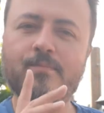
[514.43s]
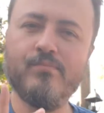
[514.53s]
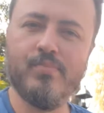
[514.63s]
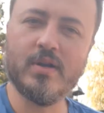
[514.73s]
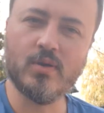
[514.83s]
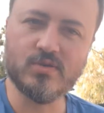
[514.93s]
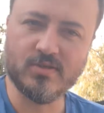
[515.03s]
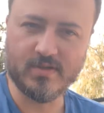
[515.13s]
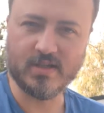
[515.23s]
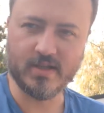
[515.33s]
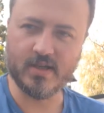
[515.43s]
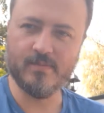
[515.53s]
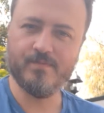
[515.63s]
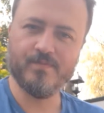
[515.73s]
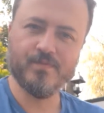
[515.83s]
But ultimately,
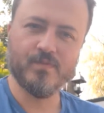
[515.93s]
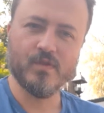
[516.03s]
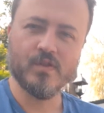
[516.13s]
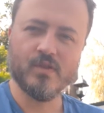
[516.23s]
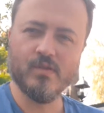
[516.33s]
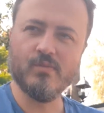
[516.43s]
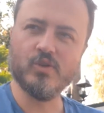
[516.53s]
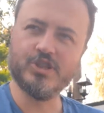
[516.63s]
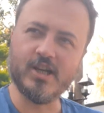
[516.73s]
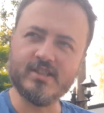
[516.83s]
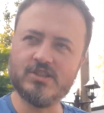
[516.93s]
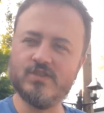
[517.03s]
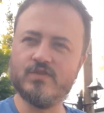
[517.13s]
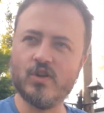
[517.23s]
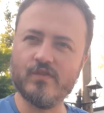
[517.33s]
the more chance
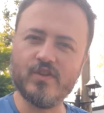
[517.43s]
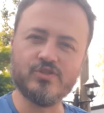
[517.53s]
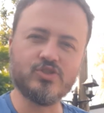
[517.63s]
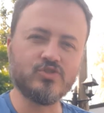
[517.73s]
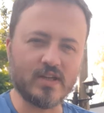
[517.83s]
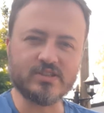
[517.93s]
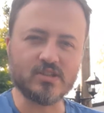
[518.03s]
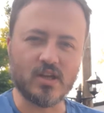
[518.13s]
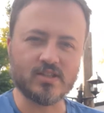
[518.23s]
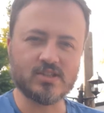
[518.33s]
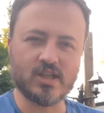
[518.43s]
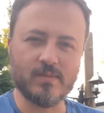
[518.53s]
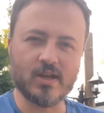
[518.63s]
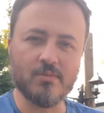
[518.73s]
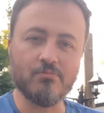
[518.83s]
you've got of those stress dice
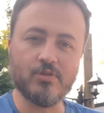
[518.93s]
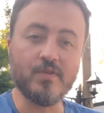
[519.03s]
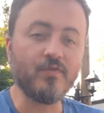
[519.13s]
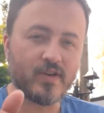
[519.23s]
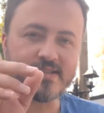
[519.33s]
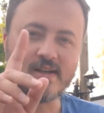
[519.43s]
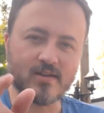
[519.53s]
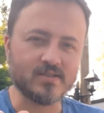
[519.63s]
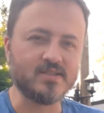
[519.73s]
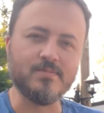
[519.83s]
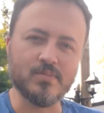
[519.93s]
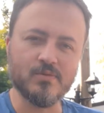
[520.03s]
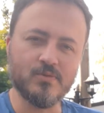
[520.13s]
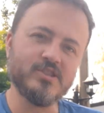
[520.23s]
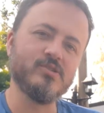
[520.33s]
coming up with the face hugger symbol,
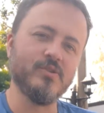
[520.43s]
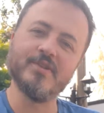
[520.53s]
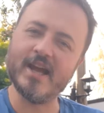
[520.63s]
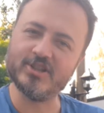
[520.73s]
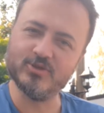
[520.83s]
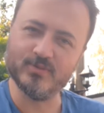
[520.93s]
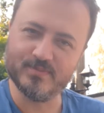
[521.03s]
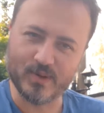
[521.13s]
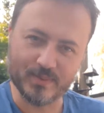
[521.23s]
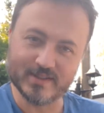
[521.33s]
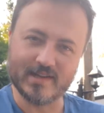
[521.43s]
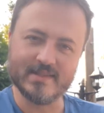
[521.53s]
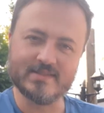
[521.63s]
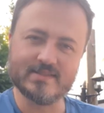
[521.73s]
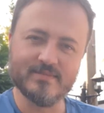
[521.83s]
which is on the actual proper
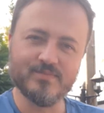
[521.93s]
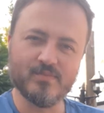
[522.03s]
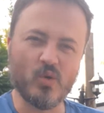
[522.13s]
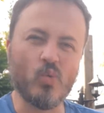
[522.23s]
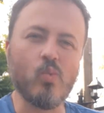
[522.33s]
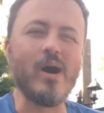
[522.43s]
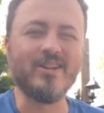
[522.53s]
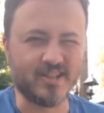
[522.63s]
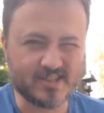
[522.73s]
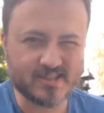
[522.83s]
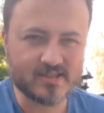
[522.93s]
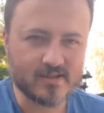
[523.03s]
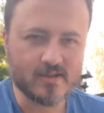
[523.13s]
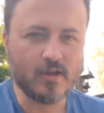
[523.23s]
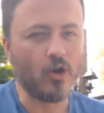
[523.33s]
dice, or 1s
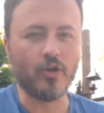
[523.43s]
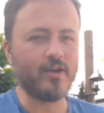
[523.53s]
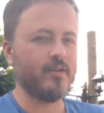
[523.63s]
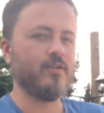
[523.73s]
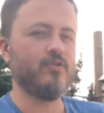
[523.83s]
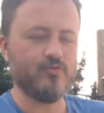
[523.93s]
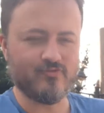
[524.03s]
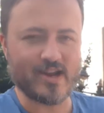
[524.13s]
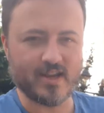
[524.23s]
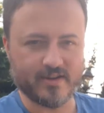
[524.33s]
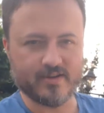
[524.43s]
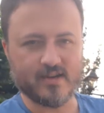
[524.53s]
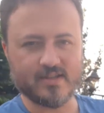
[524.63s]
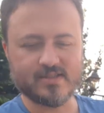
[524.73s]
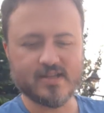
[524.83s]
on regular
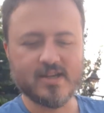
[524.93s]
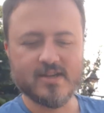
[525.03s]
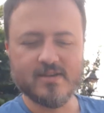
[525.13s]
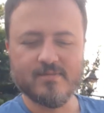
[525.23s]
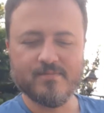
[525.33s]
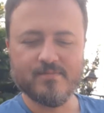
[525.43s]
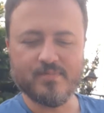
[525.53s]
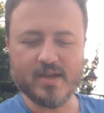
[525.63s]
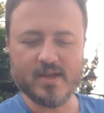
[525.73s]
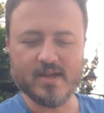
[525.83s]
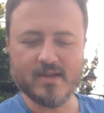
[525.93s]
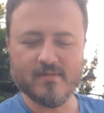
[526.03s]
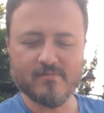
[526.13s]
dice, being,